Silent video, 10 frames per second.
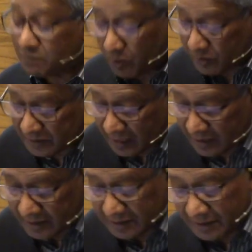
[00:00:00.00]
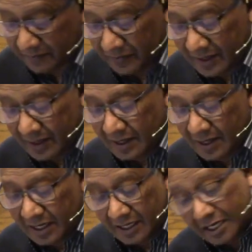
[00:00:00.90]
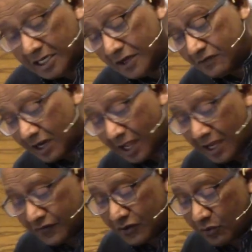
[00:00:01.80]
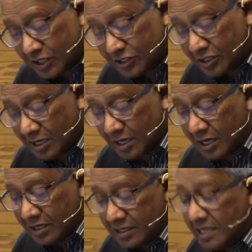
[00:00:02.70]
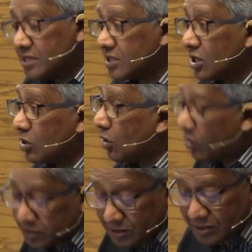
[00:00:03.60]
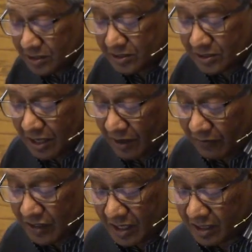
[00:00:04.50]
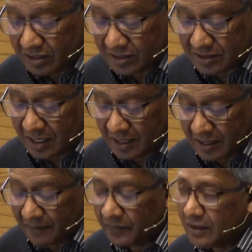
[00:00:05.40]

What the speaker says: both sons, he had lived a life in which neither the lostness of the younger son